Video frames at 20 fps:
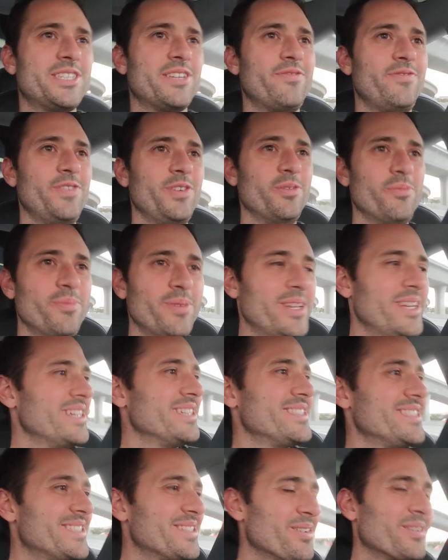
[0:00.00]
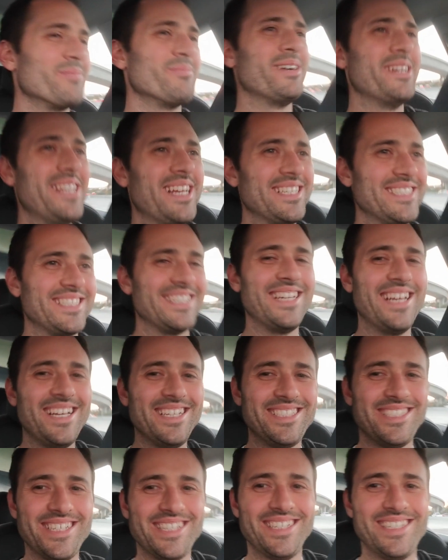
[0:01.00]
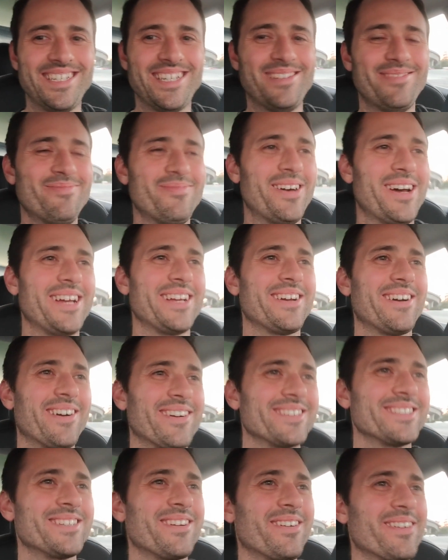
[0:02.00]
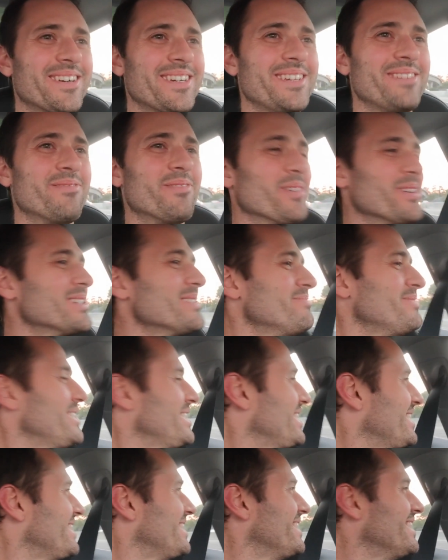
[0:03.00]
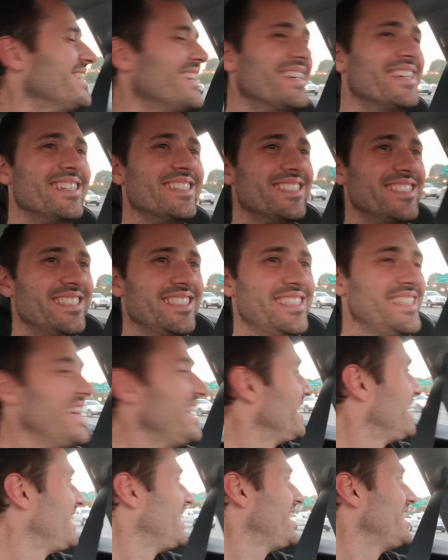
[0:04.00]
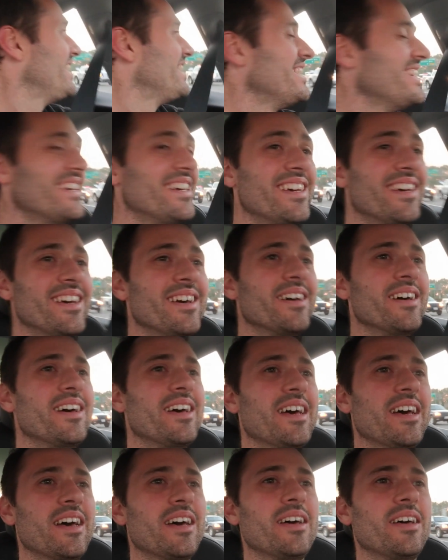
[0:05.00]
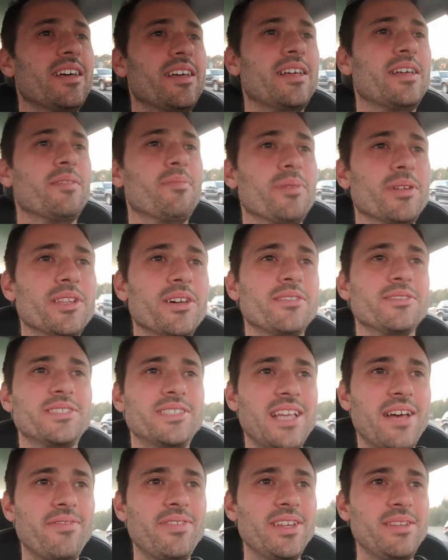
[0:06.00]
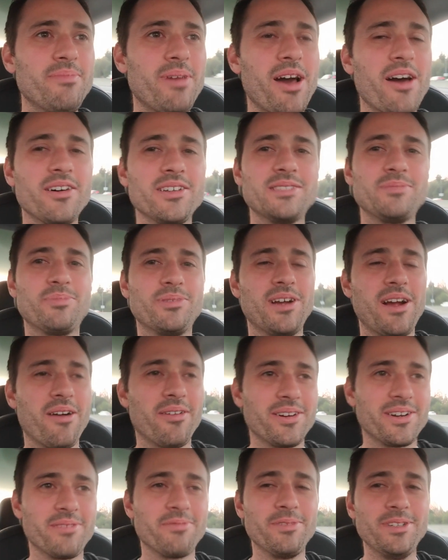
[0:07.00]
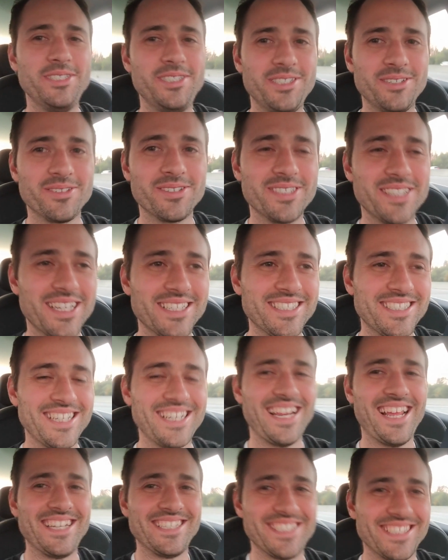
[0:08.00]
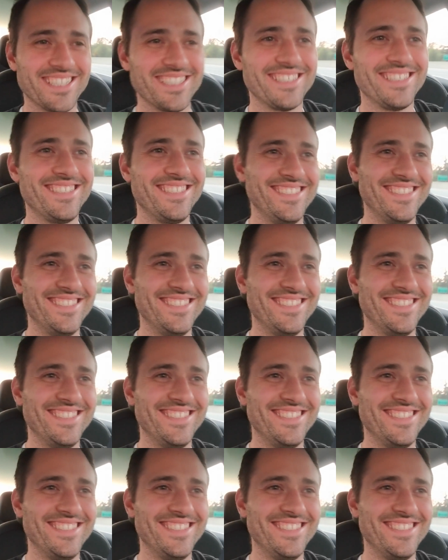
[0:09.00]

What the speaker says: Just a few minutes toward my destination and my car's already warned me, stay below 70 miles per hour to reach your destination.